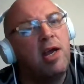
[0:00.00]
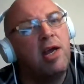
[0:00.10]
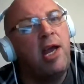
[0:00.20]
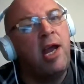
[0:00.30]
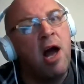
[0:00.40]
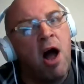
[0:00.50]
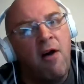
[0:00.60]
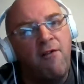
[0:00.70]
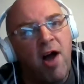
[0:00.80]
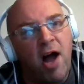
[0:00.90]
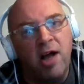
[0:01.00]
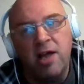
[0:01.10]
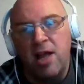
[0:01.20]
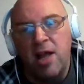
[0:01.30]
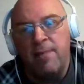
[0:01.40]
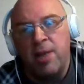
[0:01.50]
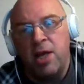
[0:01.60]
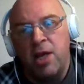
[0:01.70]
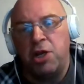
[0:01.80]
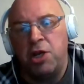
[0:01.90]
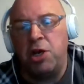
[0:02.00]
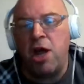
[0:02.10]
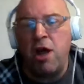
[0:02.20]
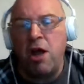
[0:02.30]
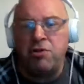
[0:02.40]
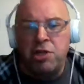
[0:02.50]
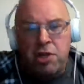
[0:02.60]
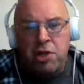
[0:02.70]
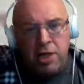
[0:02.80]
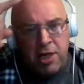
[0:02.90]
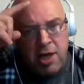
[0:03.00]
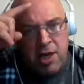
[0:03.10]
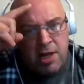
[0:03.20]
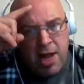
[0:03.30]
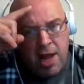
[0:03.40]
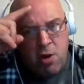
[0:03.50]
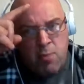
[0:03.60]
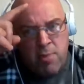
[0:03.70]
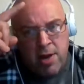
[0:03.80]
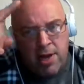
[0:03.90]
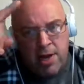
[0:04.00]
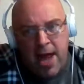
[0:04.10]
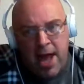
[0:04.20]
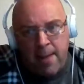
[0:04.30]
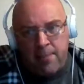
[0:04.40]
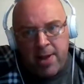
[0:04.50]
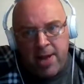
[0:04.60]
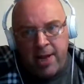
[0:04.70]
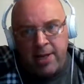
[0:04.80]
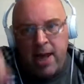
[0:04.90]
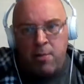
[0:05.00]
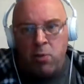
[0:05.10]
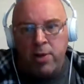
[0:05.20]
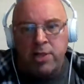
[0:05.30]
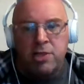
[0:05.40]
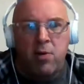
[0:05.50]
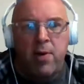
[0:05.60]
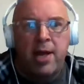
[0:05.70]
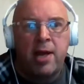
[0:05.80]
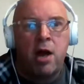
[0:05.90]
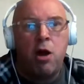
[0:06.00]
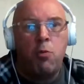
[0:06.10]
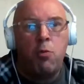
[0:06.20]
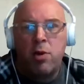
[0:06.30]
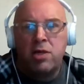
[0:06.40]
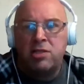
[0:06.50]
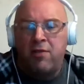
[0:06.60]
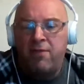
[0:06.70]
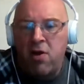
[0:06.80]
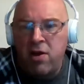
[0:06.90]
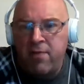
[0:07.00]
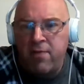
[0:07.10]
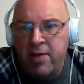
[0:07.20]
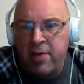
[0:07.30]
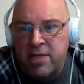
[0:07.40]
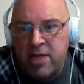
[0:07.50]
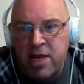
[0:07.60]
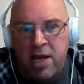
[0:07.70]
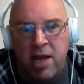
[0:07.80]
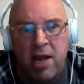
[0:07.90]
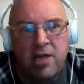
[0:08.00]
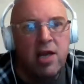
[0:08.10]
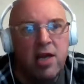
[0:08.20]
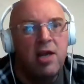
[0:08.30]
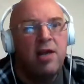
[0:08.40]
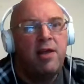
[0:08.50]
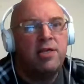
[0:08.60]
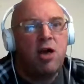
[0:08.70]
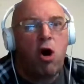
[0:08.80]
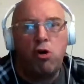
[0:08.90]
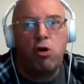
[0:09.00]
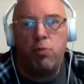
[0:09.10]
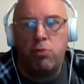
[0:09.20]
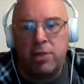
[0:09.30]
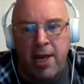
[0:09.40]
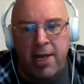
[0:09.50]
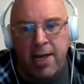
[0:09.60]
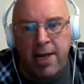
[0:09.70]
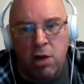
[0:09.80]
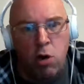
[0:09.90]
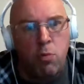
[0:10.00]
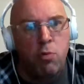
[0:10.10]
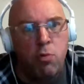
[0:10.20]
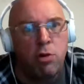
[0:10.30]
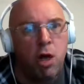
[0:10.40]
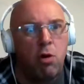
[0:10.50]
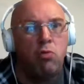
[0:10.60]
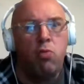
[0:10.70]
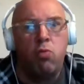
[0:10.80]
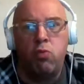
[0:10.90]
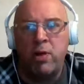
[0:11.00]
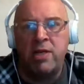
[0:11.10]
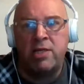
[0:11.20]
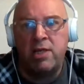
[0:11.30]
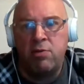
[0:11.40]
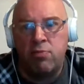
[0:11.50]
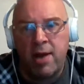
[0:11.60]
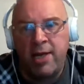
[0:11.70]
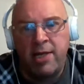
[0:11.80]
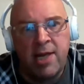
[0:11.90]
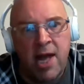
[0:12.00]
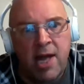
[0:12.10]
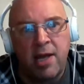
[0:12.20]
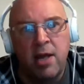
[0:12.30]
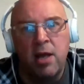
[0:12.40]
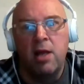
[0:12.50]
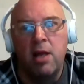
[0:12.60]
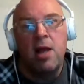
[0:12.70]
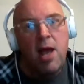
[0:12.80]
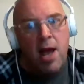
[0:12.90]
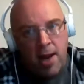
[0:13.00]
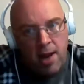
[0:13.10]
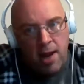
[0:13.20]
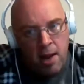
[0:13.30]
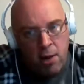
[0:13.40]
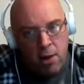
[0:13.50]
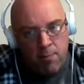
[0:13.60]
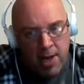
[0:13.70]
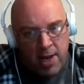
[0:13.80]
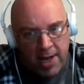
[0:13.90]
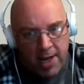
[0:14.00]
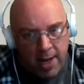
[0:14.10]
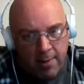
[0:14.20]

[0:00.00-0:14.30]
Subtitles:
King Arthur. Good afternoon. Hello, my lady. How are we doing? I hope we are surviving in this horrible day, this horrible cold, wintry rain day. Hello, my lady.